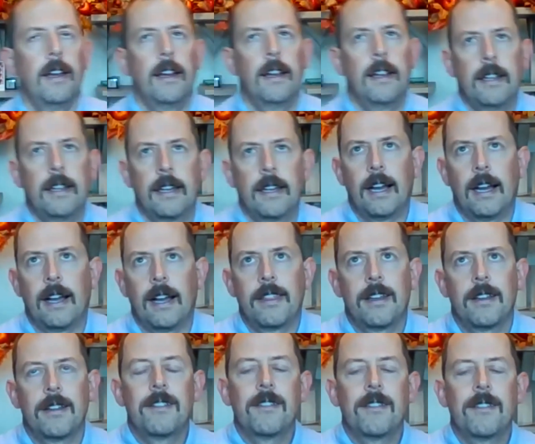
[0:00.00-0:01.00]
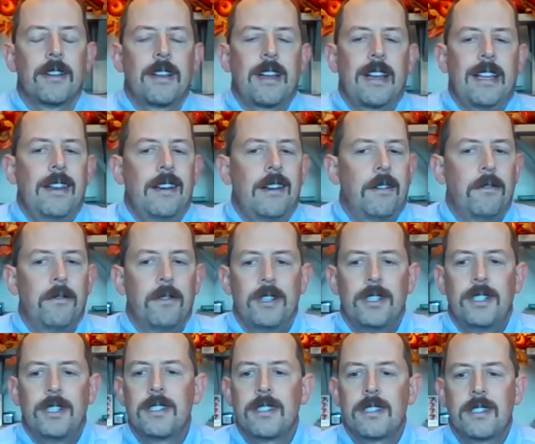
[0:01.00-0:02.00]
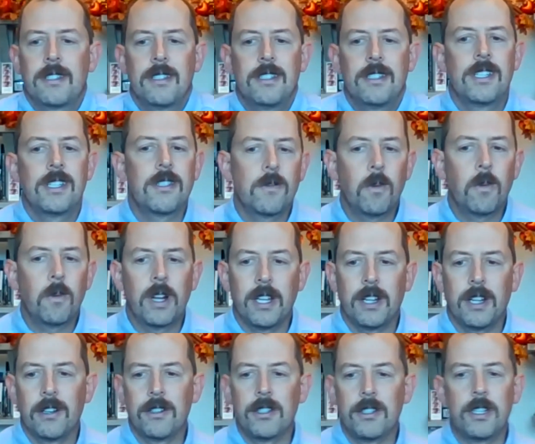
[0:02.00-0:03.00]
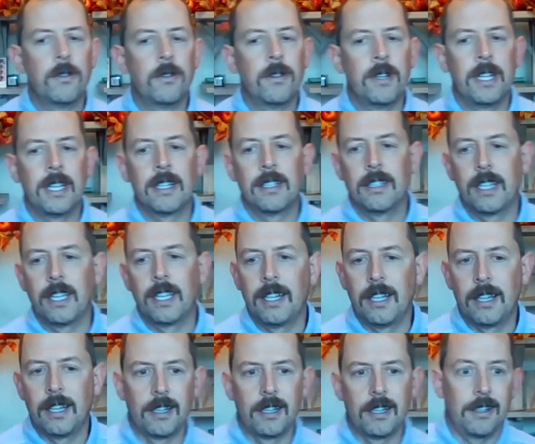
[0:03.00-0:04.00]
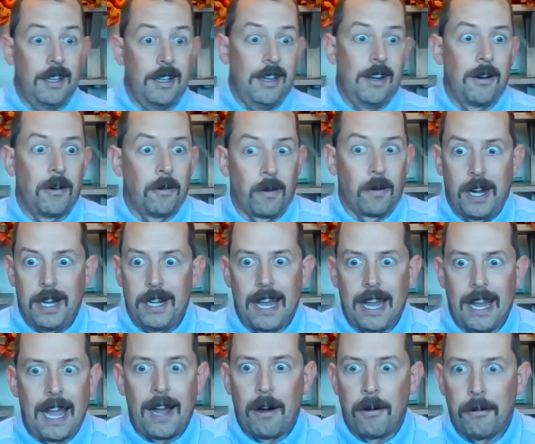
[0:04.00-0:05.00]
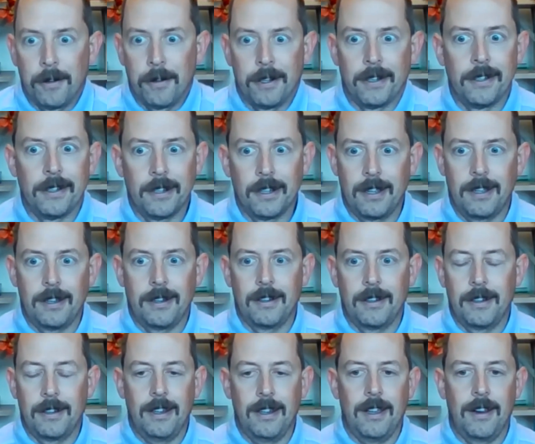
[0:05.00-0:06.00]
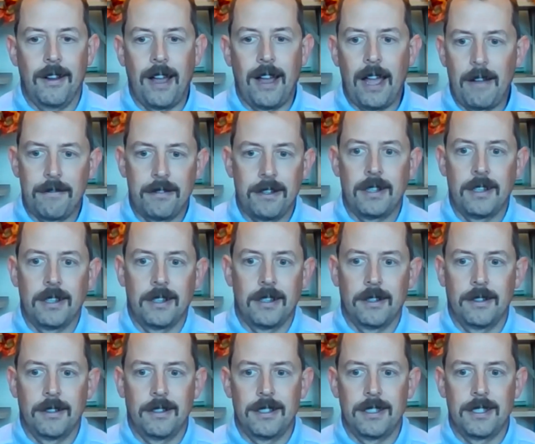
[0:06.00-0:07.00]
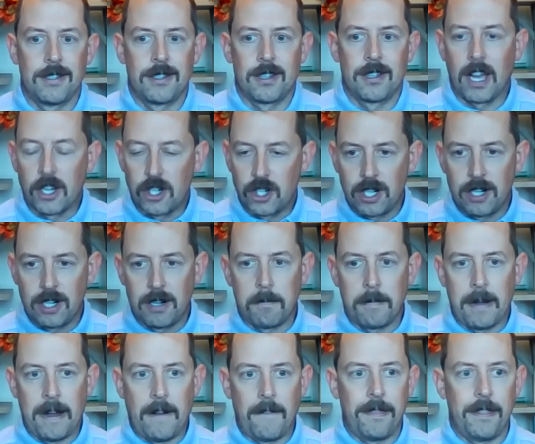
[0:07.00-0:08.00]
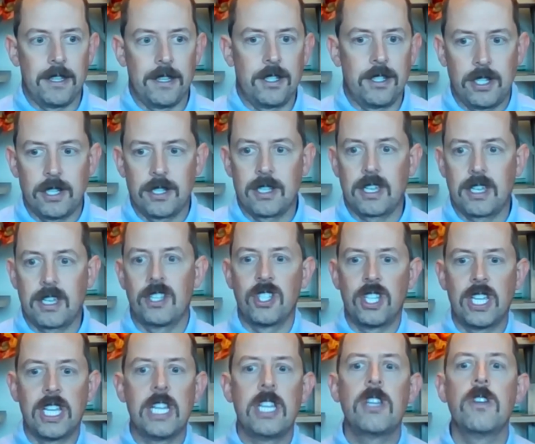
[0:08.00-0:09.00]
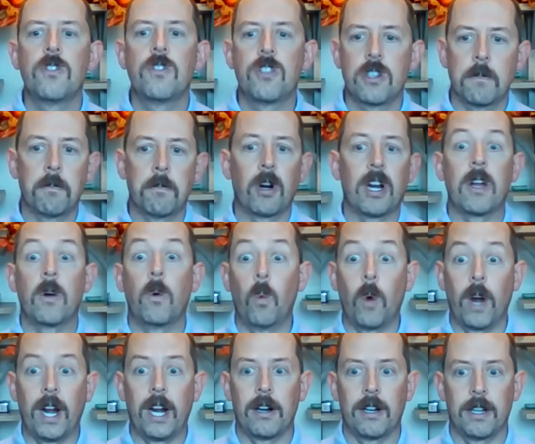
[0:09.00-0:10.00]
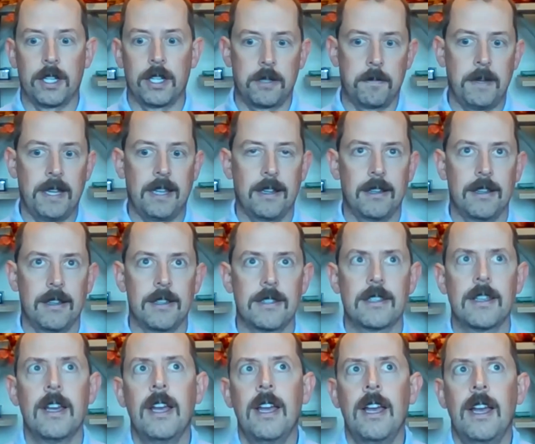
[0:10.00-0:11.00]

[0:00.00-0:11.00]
Yeah, just what you're doing, Alina, right now, and having a discussion about this just continues to bring awareness, because